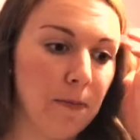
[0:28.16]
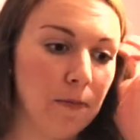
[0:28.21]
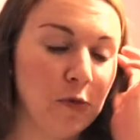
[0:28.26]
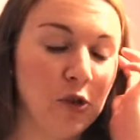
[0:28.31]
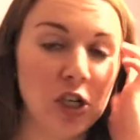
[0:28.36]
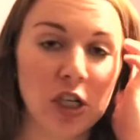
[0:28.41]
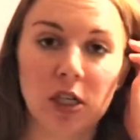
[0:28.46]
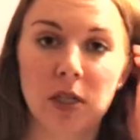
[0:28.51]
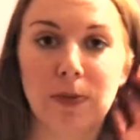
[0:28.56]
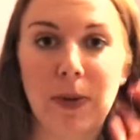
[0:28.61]

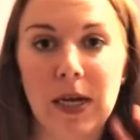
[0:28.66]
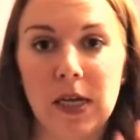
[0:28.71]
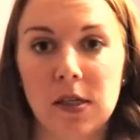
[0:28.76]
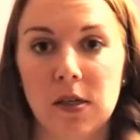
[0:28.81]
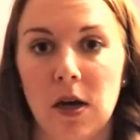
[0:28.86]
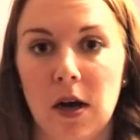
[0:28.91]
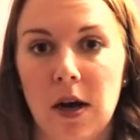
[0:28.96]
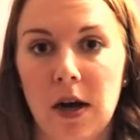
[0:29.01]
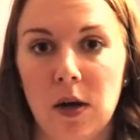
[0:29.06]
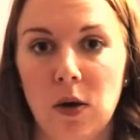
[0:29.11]
just
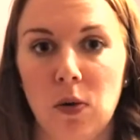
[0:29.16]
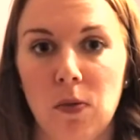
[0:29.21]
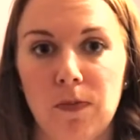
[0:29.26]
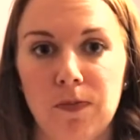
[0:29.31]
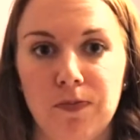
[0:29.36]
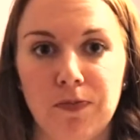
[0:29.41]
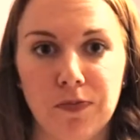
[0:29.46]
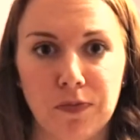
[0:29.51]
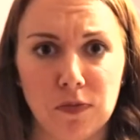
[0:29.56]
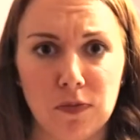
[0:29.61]
based on
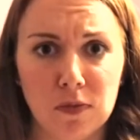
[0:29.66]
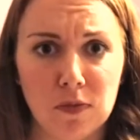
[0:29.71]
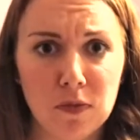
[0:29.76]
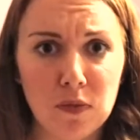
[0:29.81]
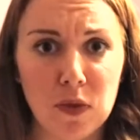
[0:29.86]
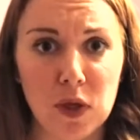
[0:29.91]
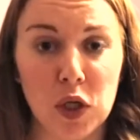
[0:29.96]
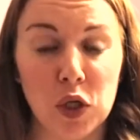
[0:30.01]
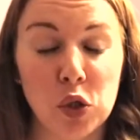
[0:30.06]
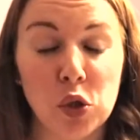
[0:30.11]

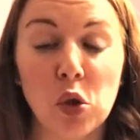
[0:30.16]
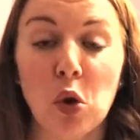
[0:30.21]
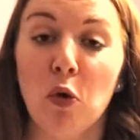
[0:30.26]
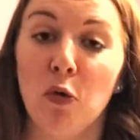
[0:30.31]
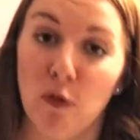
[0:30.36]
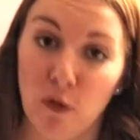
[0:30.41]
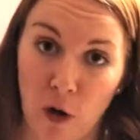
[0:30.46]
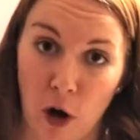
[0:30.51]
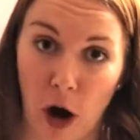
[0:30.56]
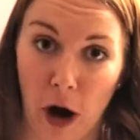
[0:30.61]

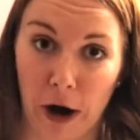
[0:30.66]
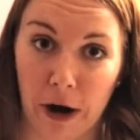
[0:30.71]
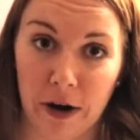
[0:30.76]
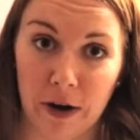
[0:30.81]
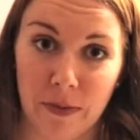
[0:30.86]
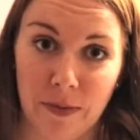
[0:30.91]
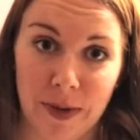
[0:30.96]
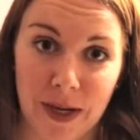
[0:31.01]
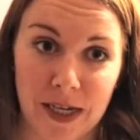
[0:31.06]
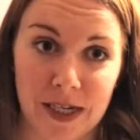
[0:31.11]
so
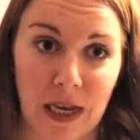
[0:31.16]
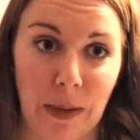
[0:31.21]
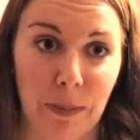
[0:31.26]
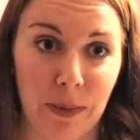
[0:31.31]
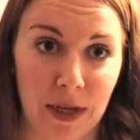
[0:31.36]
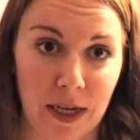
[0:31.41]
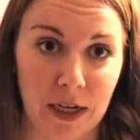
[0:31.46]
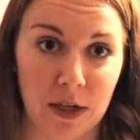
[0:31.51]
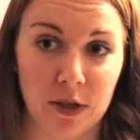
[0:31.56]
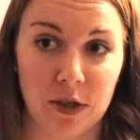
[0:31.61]
far, because I
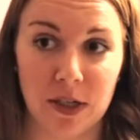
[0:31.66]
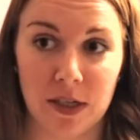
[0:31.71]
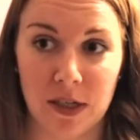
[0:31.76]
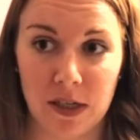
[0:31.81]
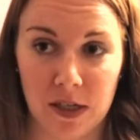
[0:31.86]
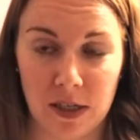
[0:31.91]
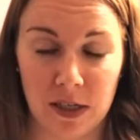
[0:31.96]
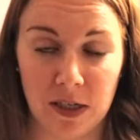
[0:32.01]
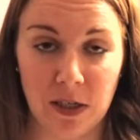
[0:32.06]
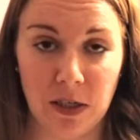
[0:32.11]
plan to
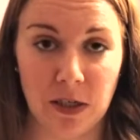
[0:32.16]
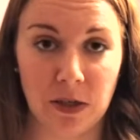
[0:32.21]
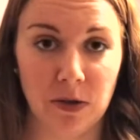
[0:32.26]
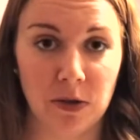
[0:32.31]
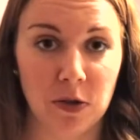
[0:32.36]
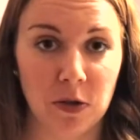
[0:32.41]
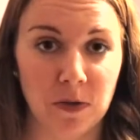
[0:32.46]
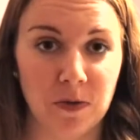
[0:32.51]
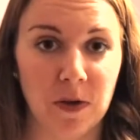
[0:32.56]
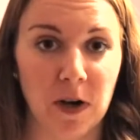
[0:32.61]
continue
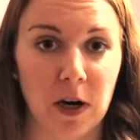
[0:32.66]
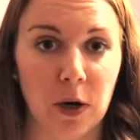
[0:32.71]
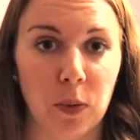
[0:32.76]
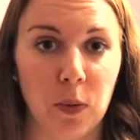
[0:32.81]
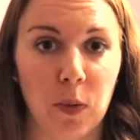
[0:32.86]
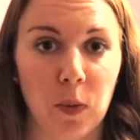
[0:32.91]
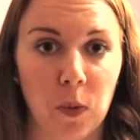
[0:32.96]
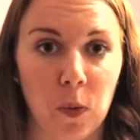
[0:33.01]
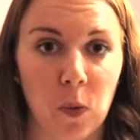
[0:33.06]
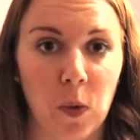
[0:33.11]
so far
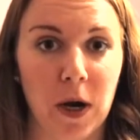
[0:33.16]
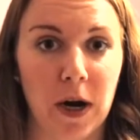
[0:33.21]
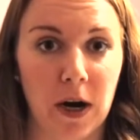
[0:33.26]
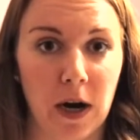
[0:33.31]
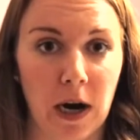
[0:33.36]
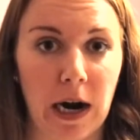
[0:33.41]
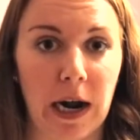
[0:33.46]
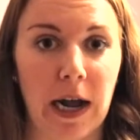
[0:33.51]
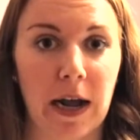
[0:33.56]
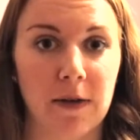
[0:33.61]

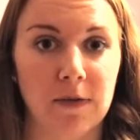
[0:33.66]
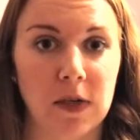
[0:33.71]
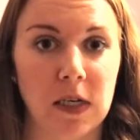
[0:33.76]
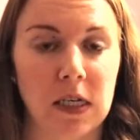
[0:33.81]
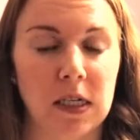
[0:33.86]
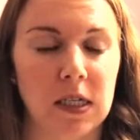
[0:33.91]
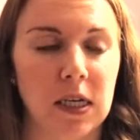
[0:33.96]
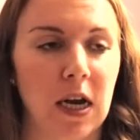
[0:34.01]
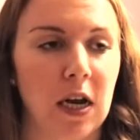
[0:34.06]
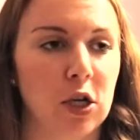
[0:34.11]
where I have
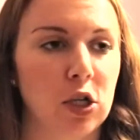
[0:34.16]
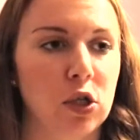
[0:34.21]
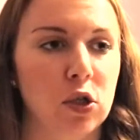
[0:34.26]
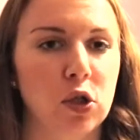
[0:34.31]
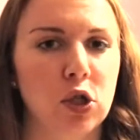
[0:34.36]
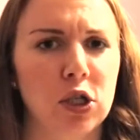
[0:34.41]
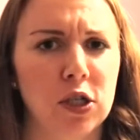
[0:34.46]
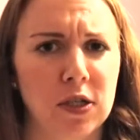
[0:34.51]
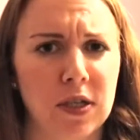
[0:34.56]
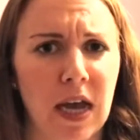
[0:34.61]
Destash.
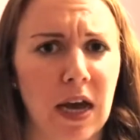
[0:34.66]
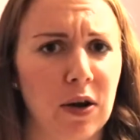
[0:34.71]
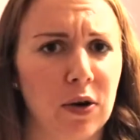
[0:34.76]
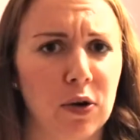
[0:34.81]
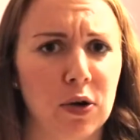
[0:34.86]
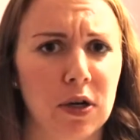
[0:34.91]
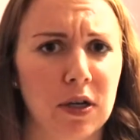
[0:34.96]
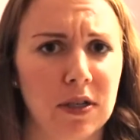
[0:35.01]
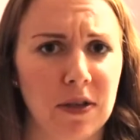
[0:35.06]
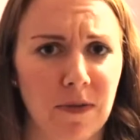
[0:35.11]
So just
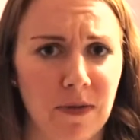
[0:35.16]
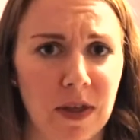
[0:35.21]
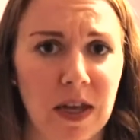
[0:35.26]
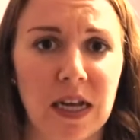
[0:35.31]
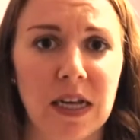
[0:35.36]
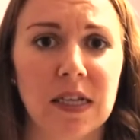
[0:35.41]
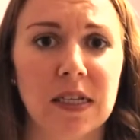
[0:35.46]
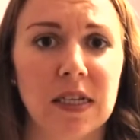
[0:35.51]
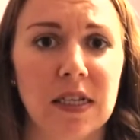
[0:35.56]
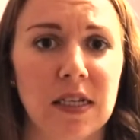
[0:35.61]
categories of
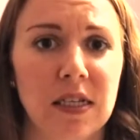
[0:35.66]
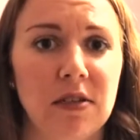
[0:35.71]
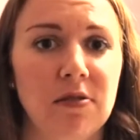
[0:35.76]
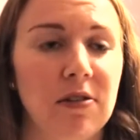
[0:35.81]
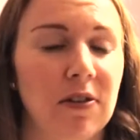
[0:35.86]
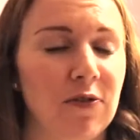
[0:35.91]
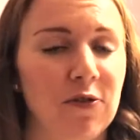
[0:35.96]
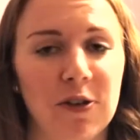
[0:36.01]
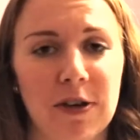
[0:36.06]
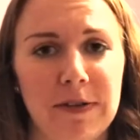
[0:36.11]
things and
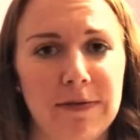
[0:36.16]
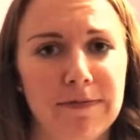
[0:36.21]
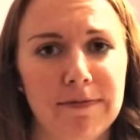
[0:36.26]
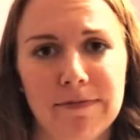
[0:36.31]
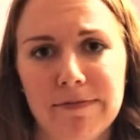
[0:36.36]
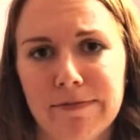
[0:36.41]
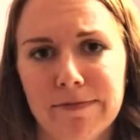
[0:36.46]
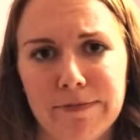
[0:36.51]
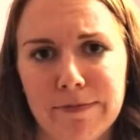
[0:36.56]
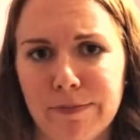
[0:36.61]
different
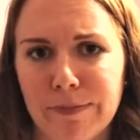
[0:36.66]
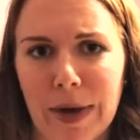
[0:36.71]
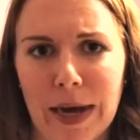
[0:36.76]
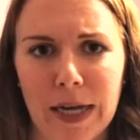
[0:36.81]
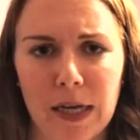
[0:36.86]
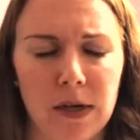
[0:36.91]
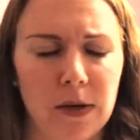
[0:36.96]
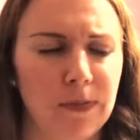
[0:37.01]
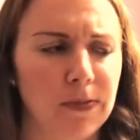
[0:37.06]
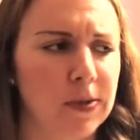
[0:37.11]

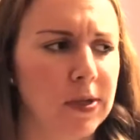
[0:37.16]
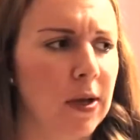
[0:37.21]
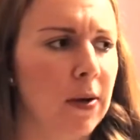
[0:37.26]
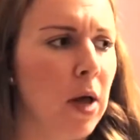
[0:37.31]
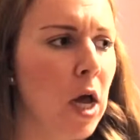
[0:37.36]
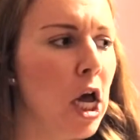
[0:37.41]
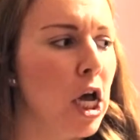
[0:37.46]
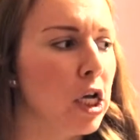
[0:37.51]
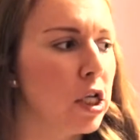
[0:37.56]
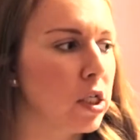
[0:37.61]
items.
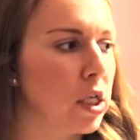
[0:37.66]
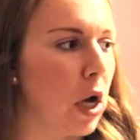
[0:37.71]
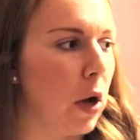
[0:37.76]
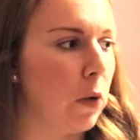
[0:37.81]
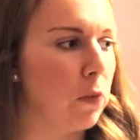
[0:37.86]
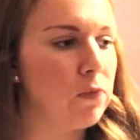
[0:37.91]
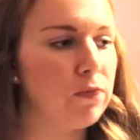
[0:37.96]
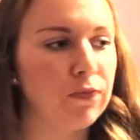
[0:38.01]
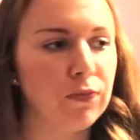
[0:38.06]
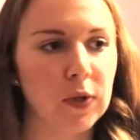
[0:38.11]

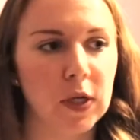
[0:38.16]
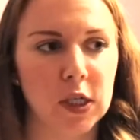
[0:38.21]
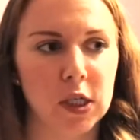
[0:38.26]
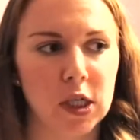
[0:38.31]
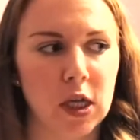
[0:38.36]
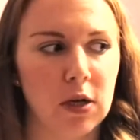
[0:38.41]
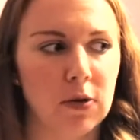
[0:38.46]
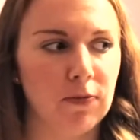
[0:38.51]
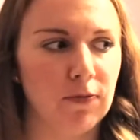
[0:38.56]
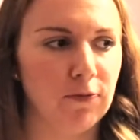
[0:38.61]
So let's
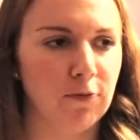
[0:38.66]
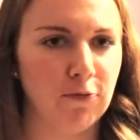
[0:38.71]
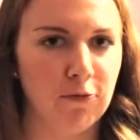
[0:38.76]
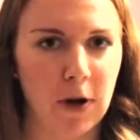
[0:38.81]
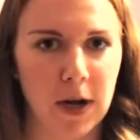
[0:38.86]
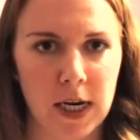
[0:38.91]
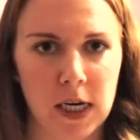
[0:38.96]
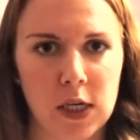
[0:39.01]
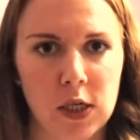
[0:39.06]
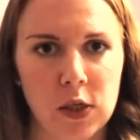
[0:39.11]
get
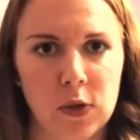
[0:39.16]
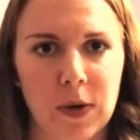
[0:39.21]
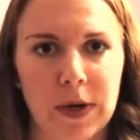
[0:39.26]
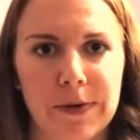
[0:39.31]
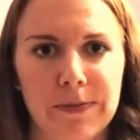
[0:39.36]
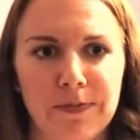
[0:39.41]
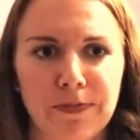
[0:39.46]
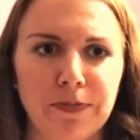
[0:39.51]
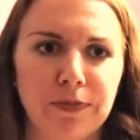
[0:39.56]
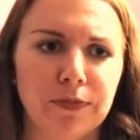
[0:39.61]
right into
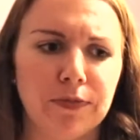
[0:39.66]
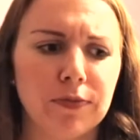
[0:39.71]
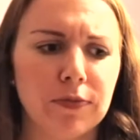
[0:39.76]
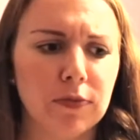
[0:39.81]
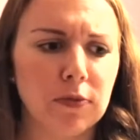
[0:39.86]
it.